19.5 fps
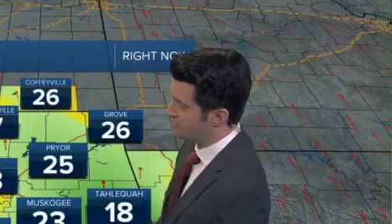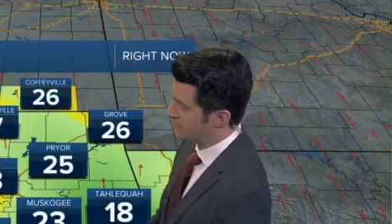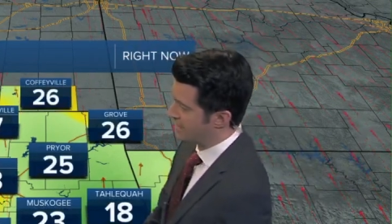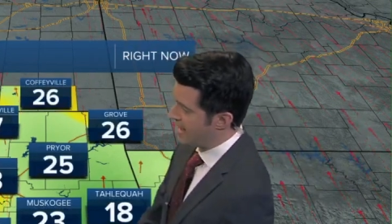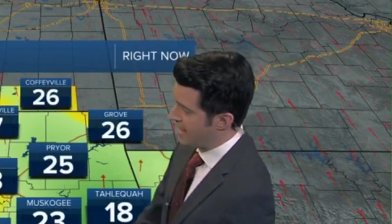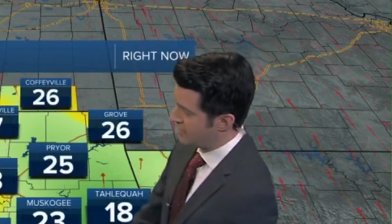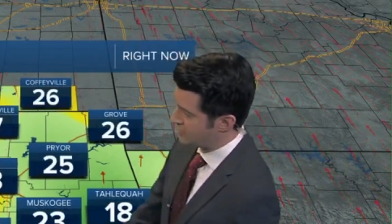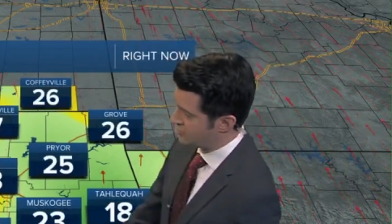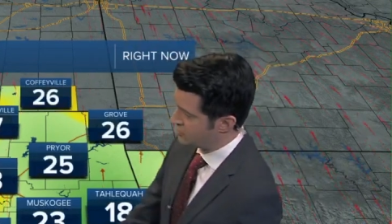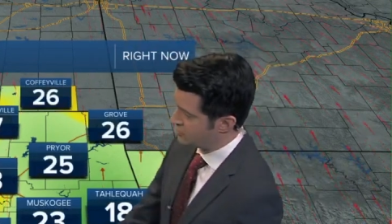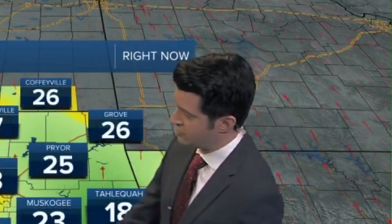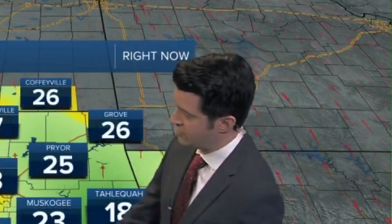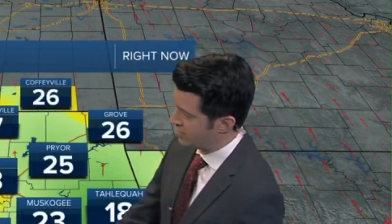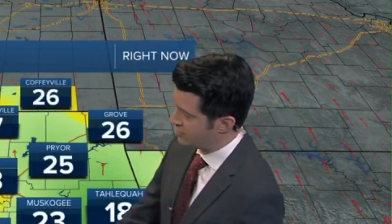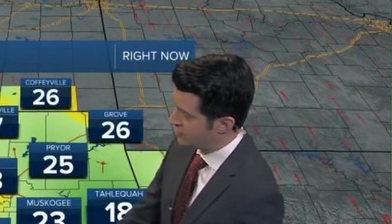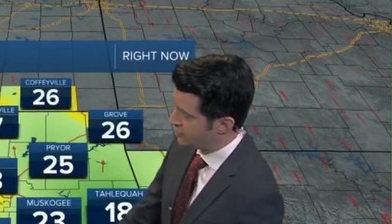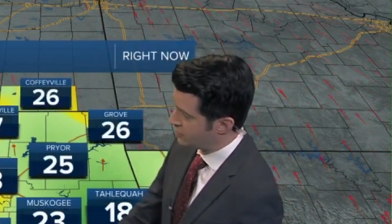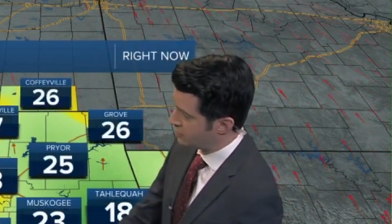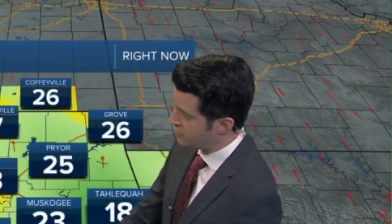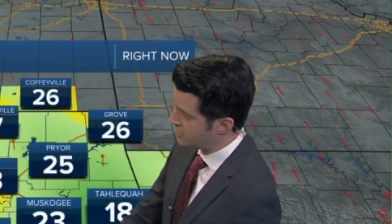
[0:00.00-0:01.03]
McAlester
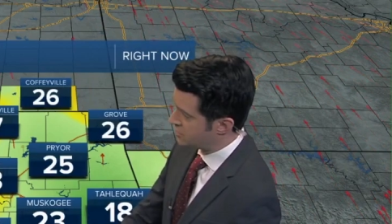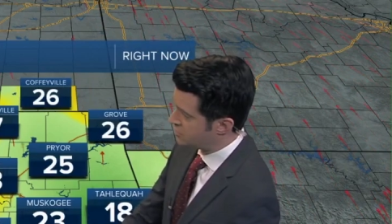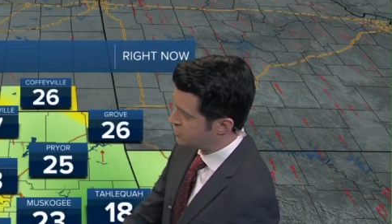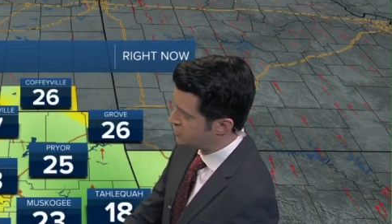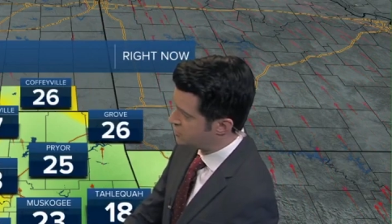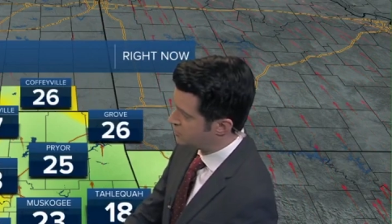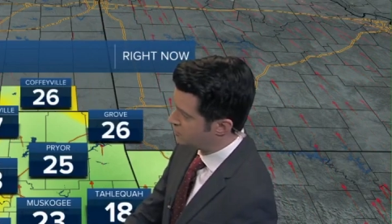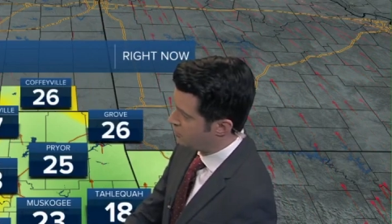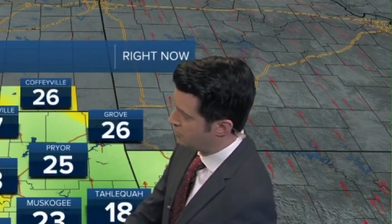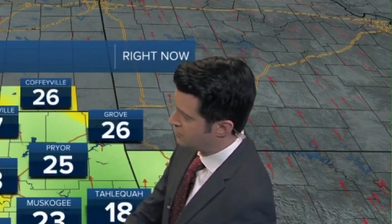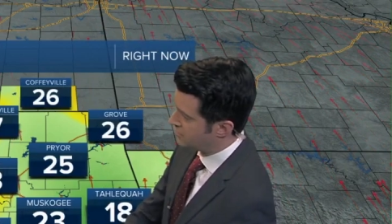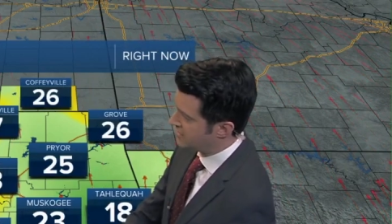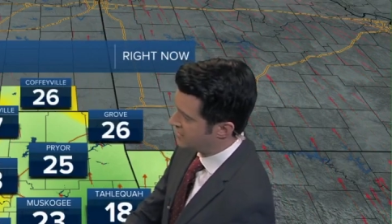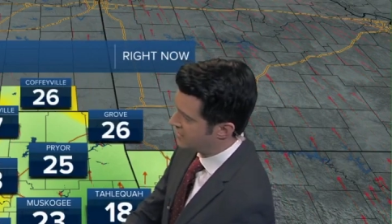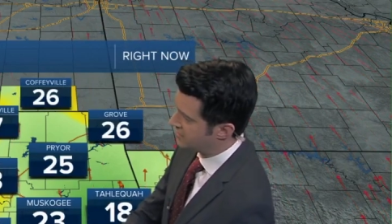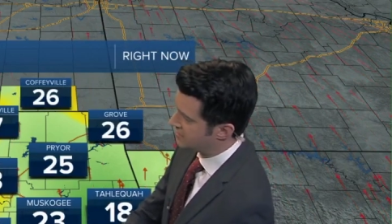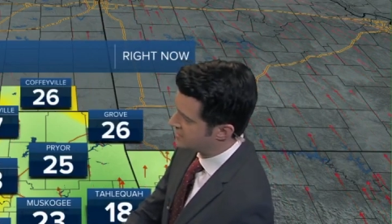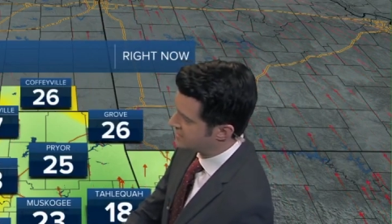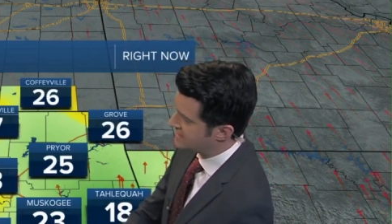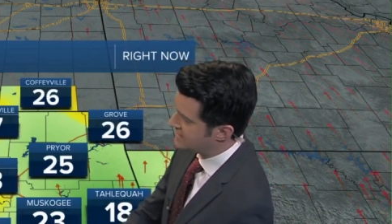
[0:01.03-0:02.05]
at 32 pulling
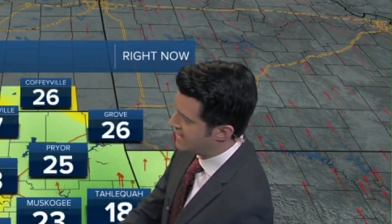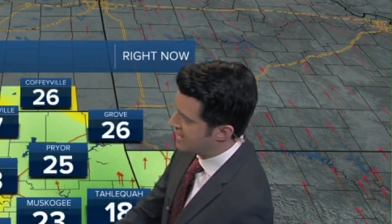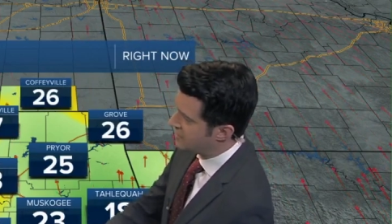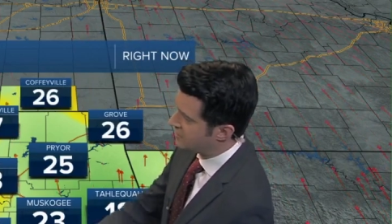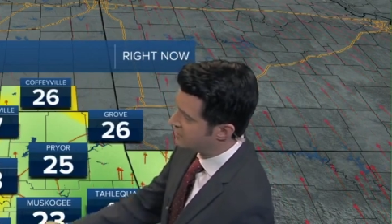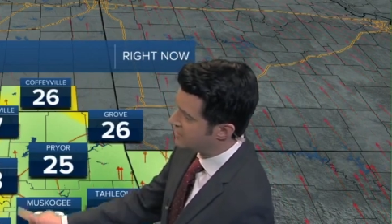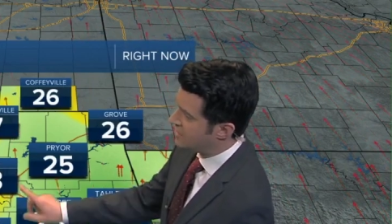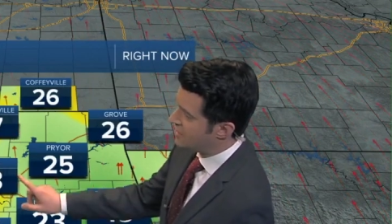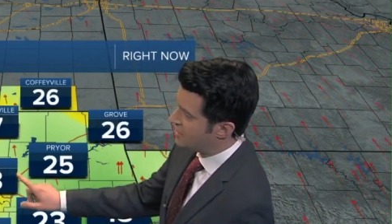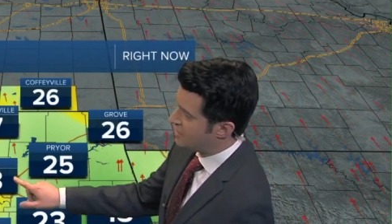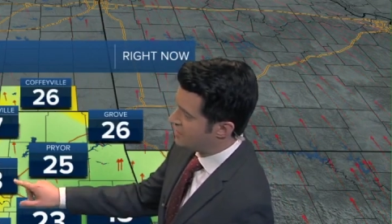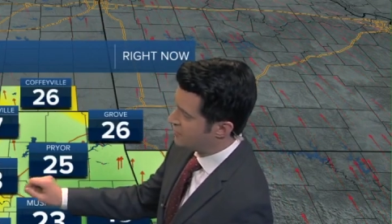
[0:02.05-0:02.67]
out of the south,